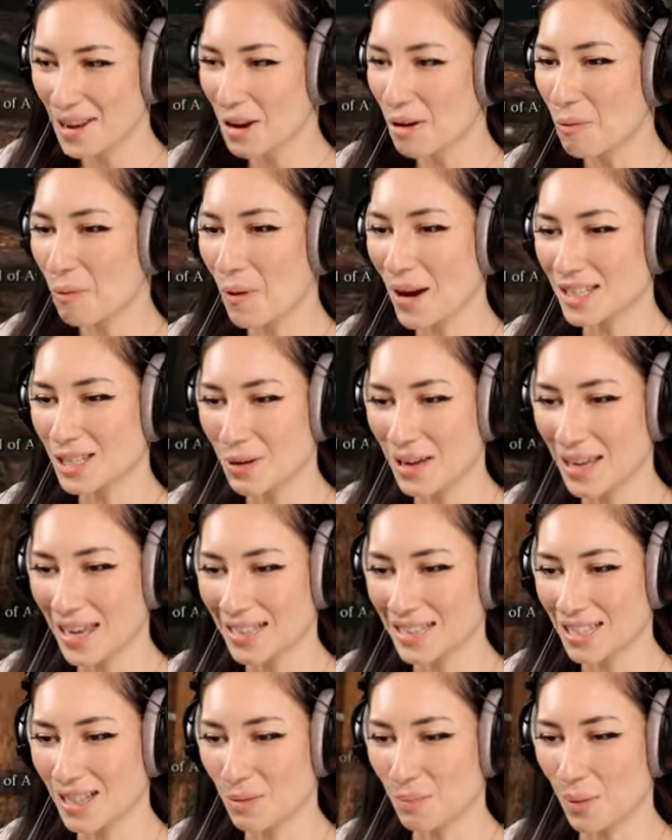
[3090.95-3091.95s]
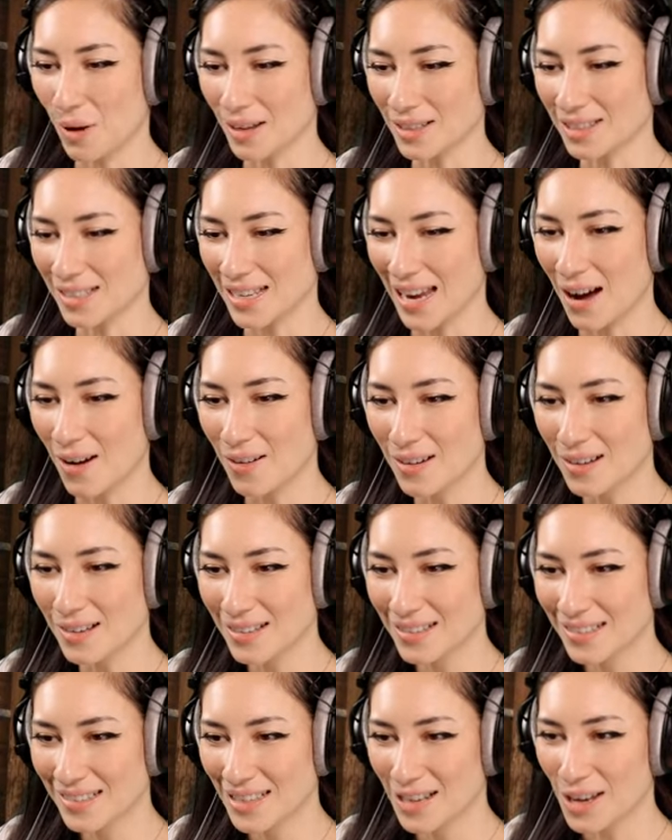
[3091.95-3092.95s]
Wait till we get to the boss now.
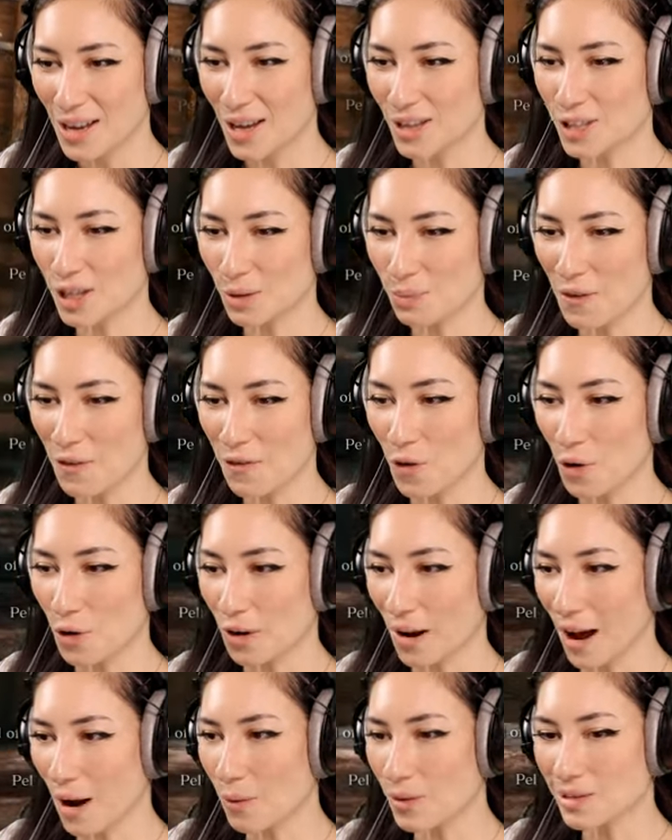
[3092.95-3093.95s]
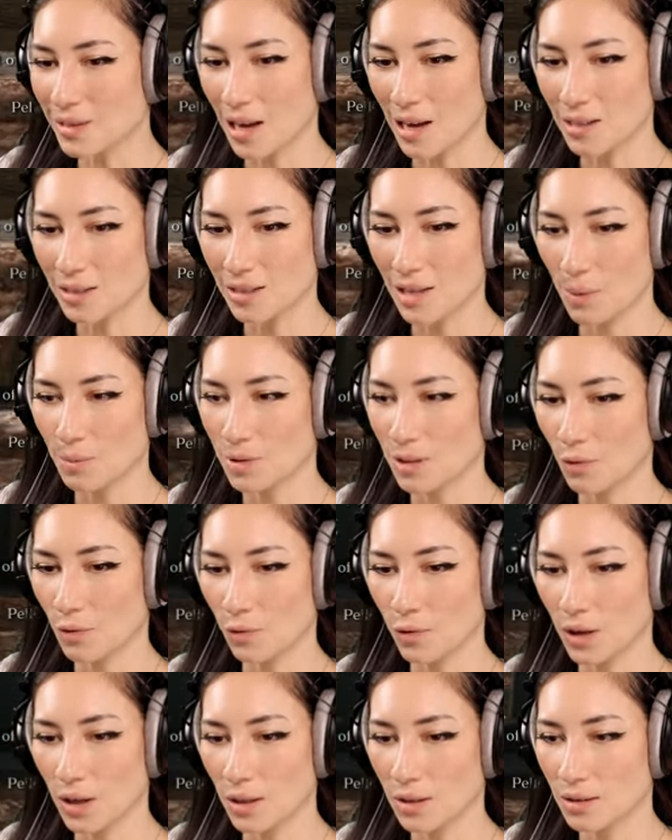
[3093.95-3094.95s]
It took me four hours last time to
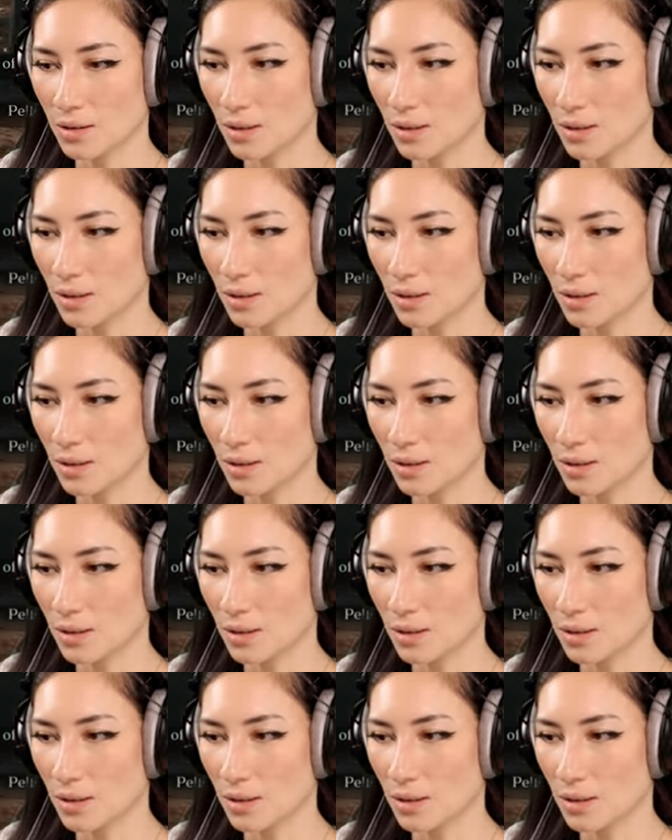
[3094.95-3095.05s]
defeat.